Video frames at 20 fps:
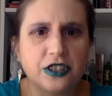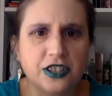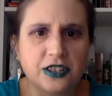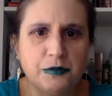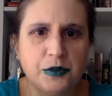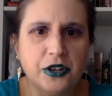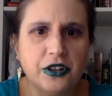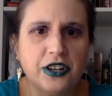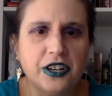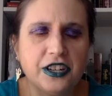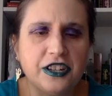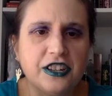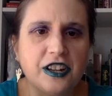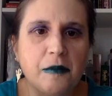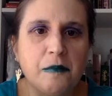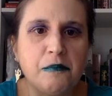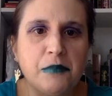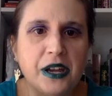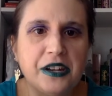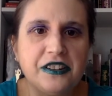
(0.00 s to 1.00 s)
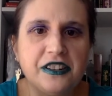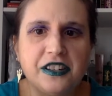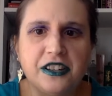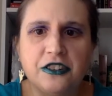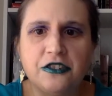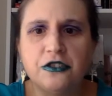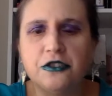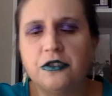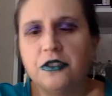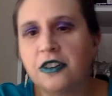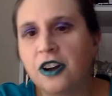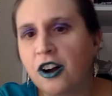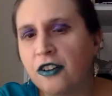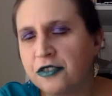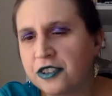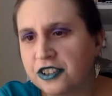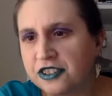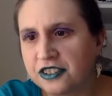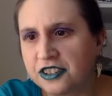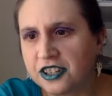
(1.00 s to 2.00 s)
experience um, Betsy did, who
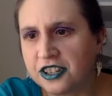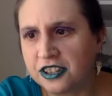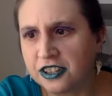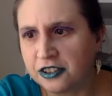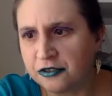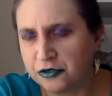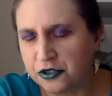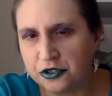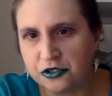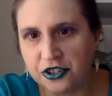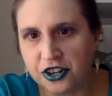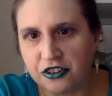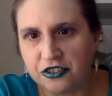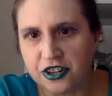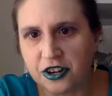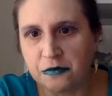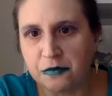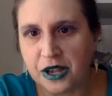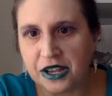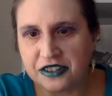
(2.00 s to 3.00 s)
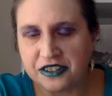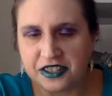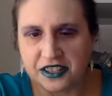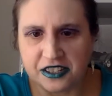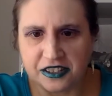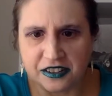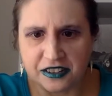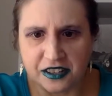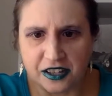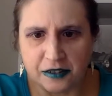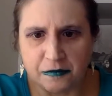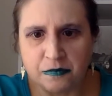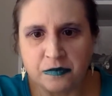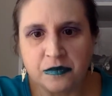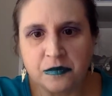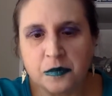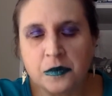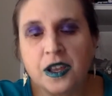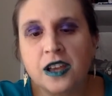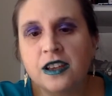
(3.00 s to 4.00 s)
obviously, if you don't know, Betsy is the
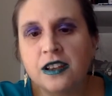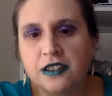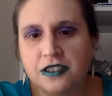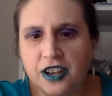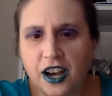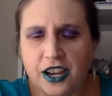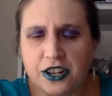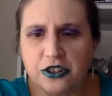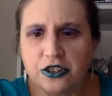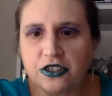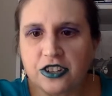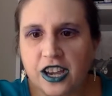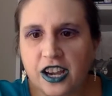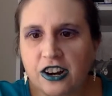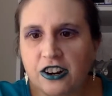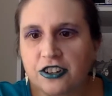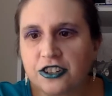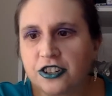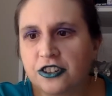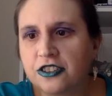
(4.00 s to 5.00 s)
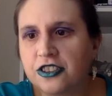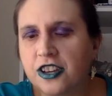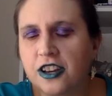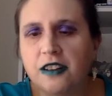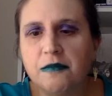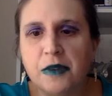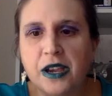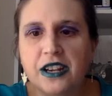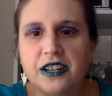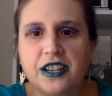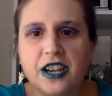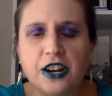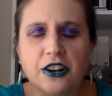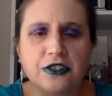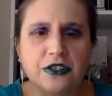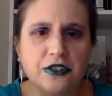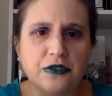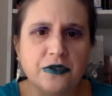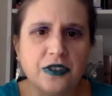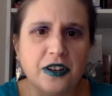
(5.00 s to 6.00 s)
title character and the main
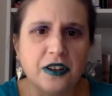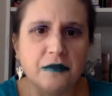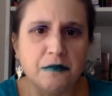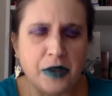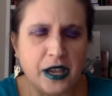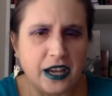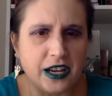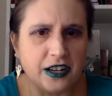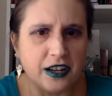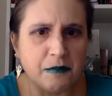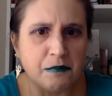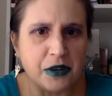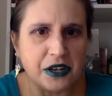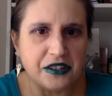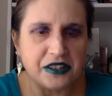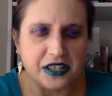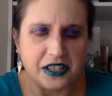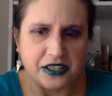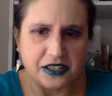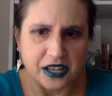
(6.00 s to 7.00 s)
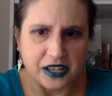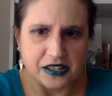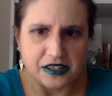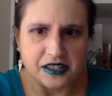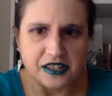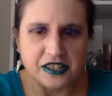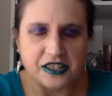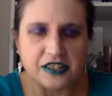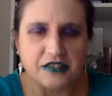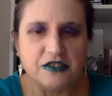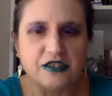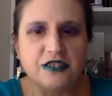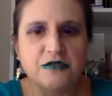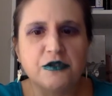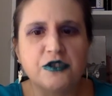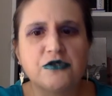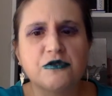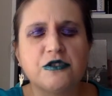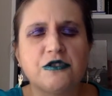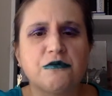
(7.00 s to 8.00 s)
character of the main um, Betsy-Tacy series,
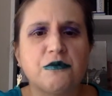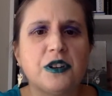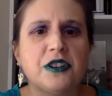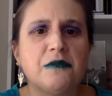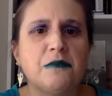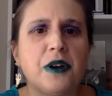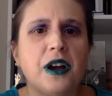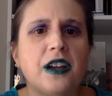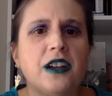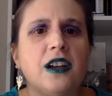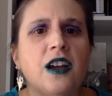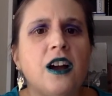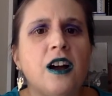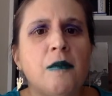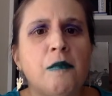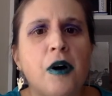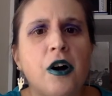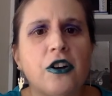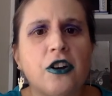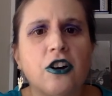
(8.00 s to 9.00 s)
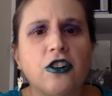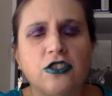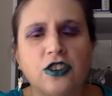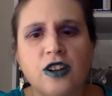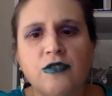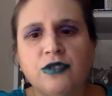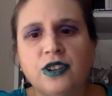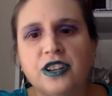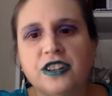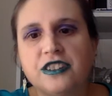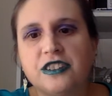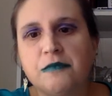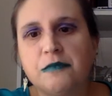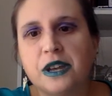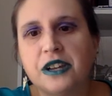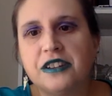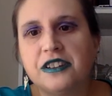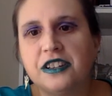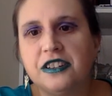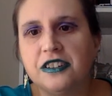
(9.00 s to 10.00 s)
which was written by Maud Hart Lovelace, and
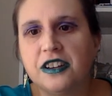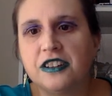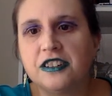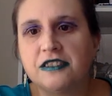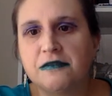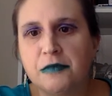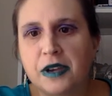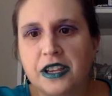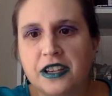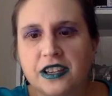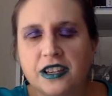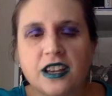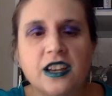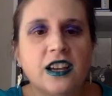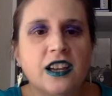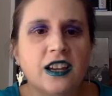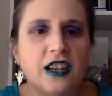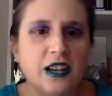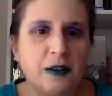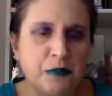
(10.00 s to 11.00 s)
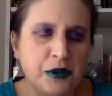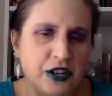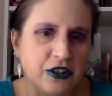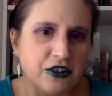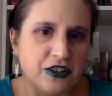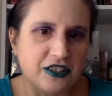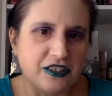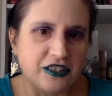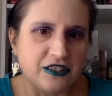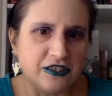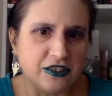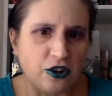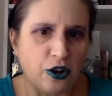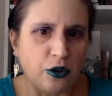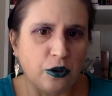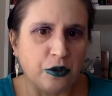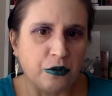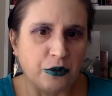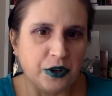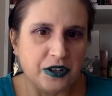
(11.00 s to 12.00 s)
Betsy does make appearances in
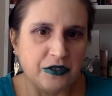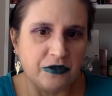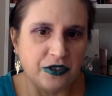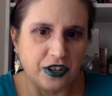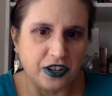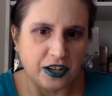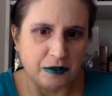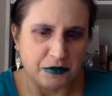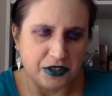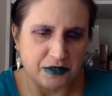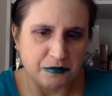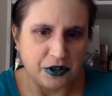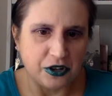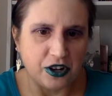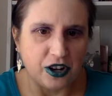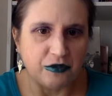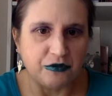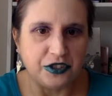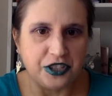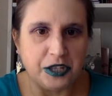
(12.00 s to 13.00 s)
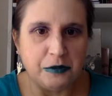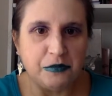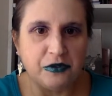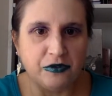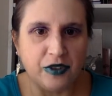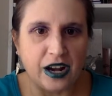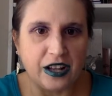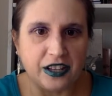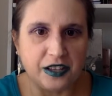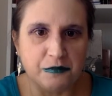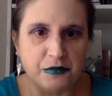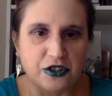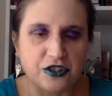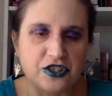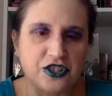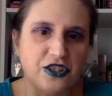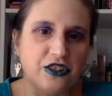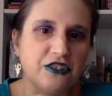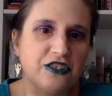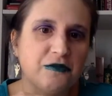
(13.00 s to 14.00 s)
all three of the um, spin-off Deep Valley books.
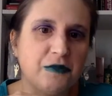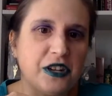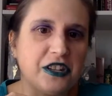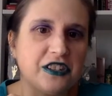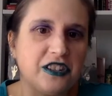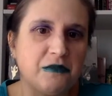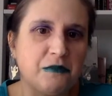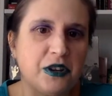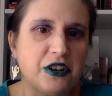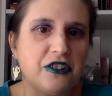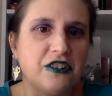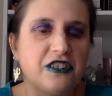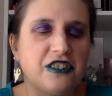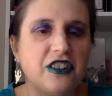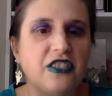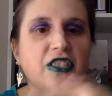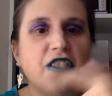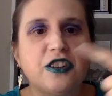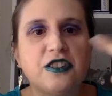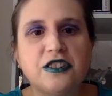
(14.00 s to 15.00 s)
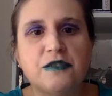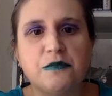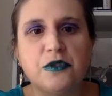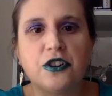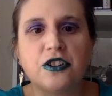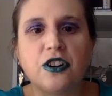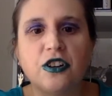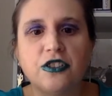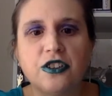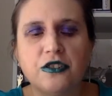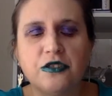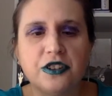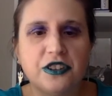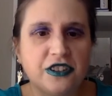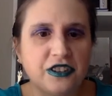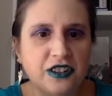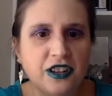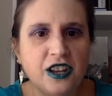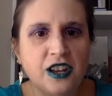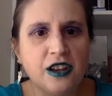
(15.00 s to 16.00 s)
She also makes an appearance in this book, although
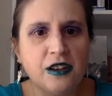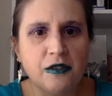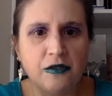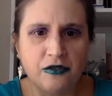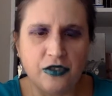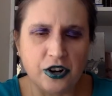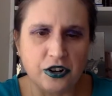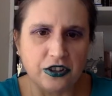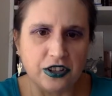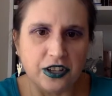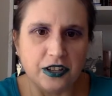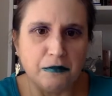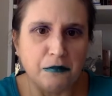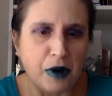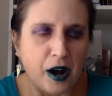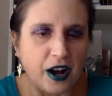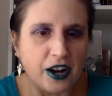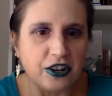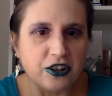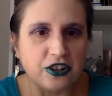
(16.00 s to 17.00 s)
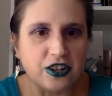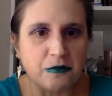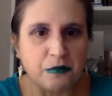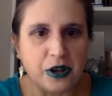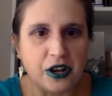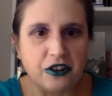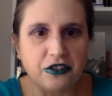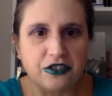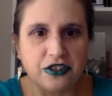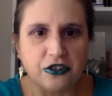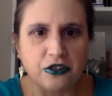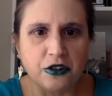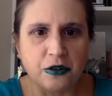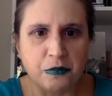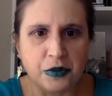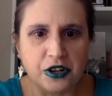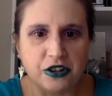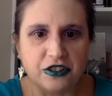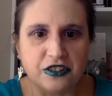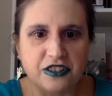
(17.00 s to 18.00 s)
it's fairly minor compared to her
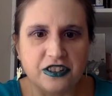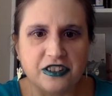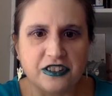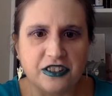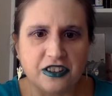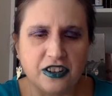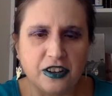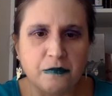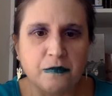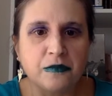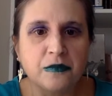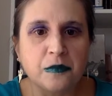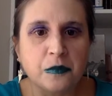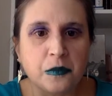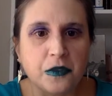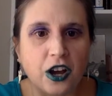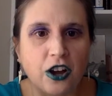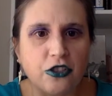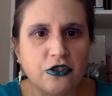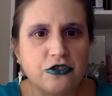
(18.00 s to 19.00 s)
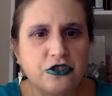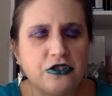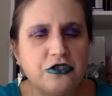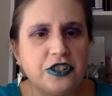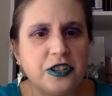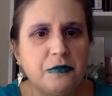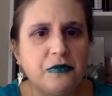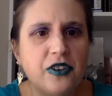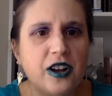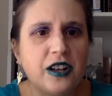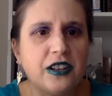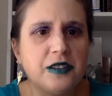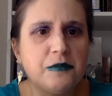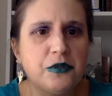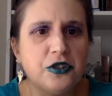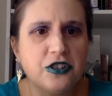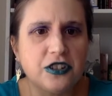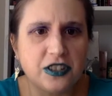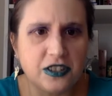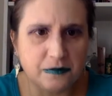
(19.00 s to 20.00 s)
appearances in the other two Deep Valley
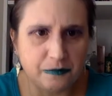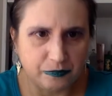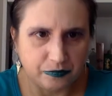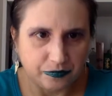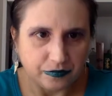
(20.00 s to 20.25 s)
books.